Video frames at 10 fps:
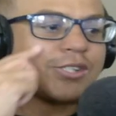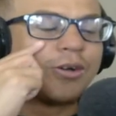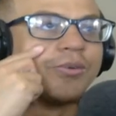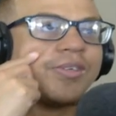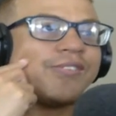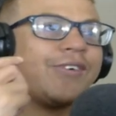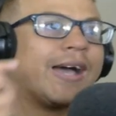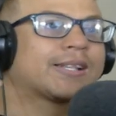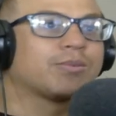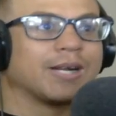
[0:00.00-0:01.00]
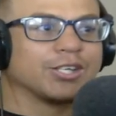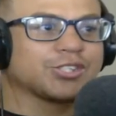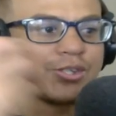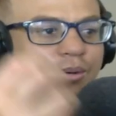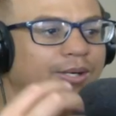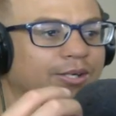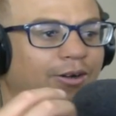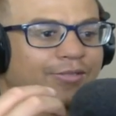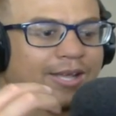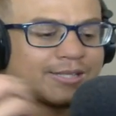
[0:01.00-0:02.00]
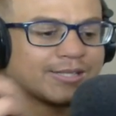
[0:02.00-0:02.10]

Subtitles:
So the fact when I saw it on that